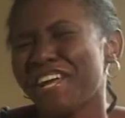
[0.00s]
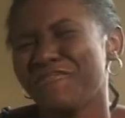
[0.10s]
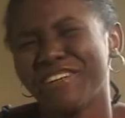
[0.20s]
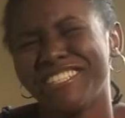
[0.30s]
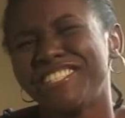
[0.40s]

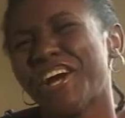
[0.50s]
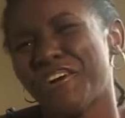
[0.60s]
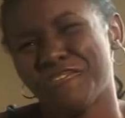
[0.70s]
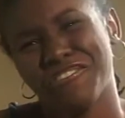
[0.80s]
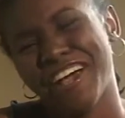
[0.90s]
have been
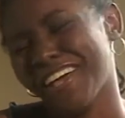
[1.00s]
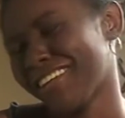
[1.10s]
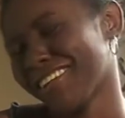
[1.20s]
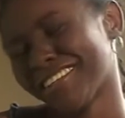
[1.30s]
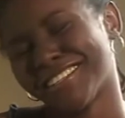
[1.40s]

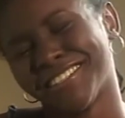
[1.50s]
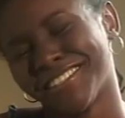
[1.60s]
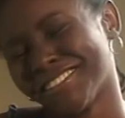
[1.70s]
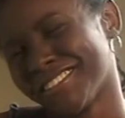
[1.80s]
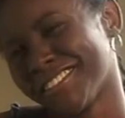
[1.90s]
terrified.
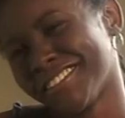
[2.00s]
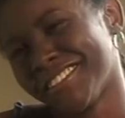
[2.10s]
Fire